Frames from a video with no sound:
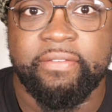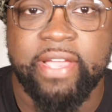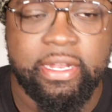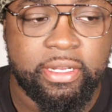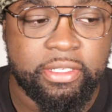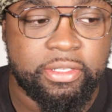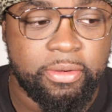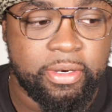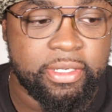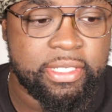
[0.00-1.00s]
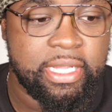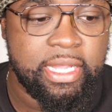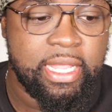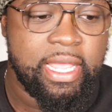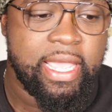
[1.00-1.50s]
find it in stores,
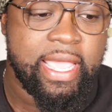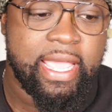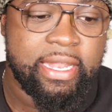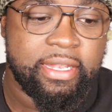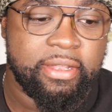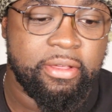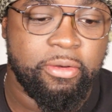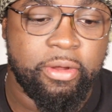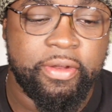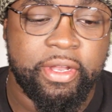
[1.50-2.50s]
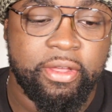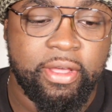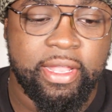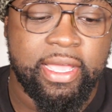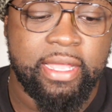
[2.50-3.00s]
and ordering it
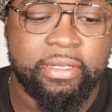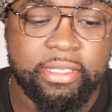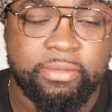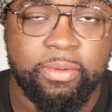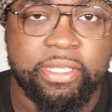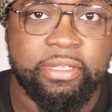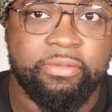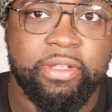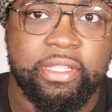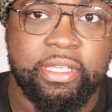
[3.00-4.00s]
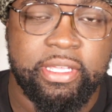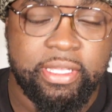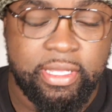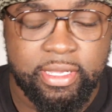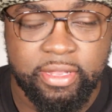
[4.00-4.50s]
online just wasn't really
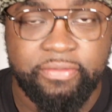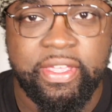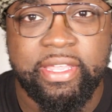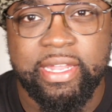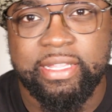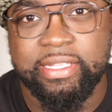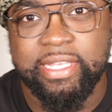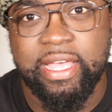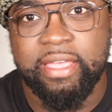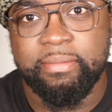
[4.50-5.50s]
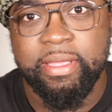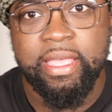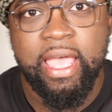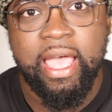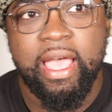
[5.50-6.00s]
convenient at the time.
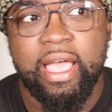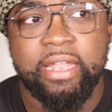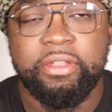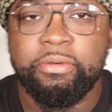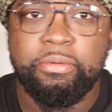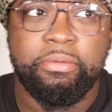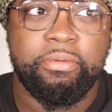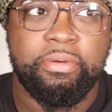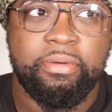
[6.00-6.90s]
Did